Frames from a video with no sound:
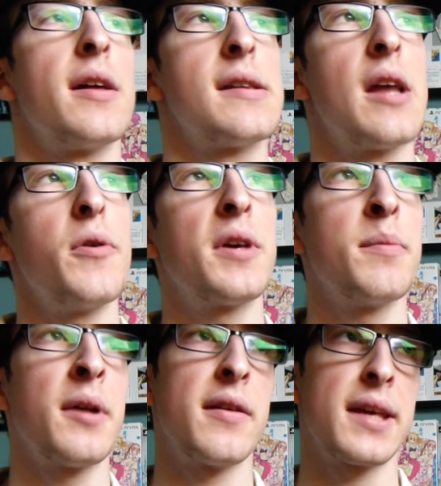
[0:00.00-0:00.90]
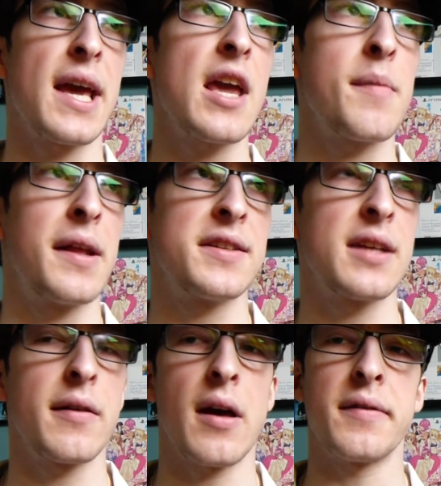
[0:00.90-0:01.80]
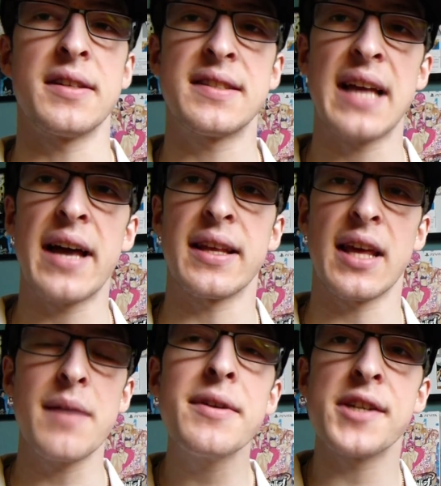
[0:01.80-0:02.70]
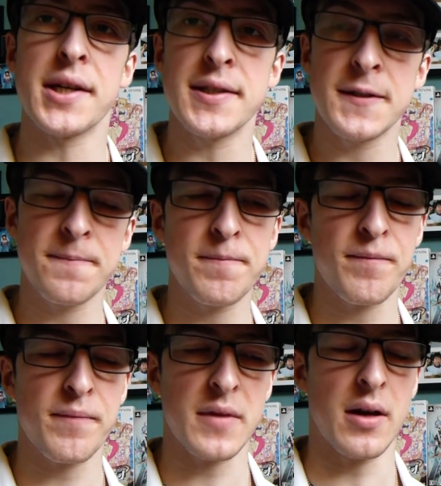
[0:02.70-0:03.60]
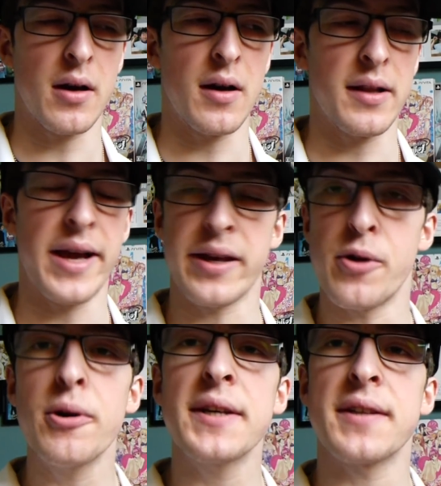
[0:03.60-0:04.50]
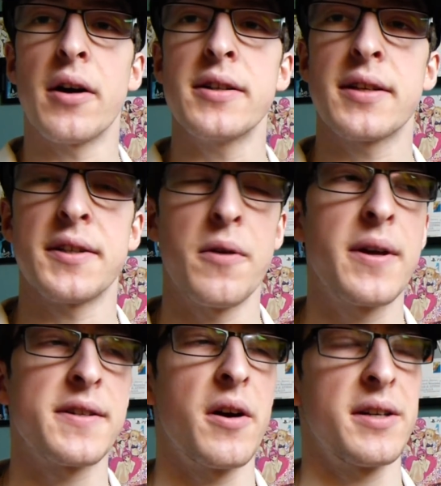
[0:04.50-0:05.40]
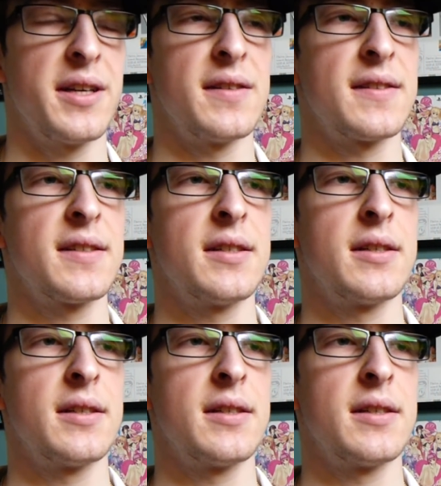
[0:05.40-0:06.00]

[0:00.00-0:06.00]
now you can play the game, and instead of having static images like Hyuke's art, because Hyuke's art is